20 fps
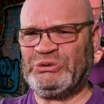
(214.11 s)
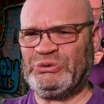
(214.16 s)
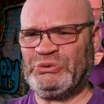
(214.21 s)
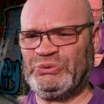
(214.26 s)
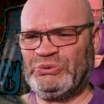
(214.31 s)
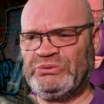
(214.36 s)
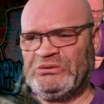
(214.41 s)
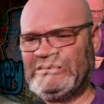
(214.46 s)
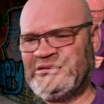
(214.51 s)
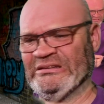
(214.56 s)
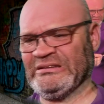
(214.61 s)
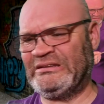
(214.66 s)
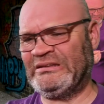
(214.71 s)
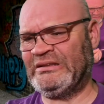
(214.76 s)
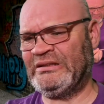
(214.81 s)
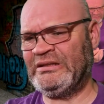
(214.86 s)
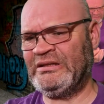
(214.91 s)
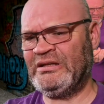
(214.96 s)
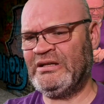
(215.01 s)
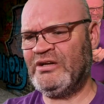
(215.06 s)
Ooh.
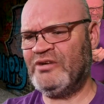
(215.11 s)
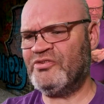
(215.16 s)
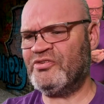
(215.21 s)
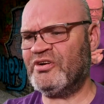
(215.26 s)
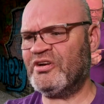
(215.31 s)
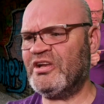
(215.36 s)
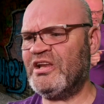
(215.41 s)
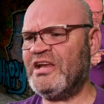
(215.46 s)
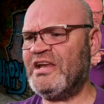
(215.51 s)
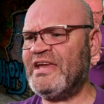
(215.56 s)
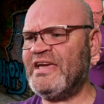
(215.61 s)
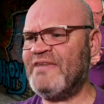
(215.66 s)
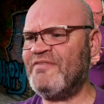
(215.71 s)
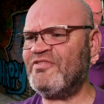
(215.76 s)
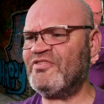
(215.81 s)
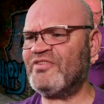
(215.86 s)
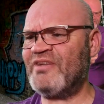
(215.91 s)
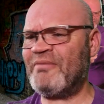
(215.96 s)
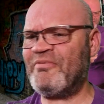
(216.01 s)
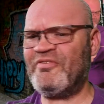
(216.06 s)
So I'm going to
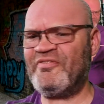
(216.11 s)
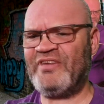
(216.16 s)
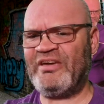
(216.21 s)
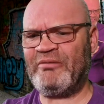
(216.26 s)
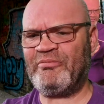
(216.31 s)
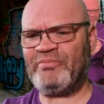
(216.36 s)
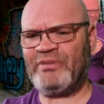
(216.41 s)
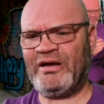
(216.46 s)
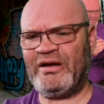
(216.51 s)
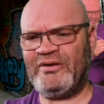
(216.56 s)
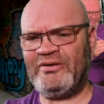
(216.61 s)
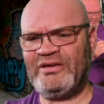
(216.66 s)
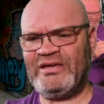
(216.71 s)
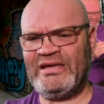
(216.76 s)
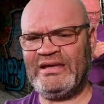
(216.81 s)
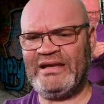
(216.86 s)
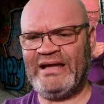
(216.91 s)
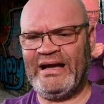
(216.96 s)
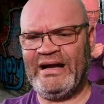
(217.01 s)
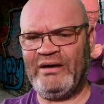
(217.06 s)
leave some of it
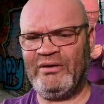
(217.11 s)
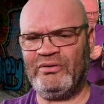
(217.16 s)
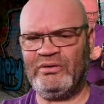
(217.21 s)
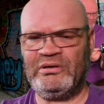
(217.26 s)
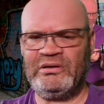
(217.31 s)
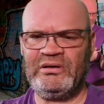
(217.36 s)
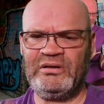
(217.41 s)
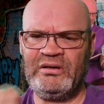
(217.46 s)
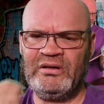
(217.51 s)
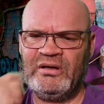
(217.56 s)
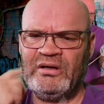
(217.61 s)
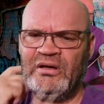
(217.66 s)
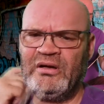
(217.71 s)
poking out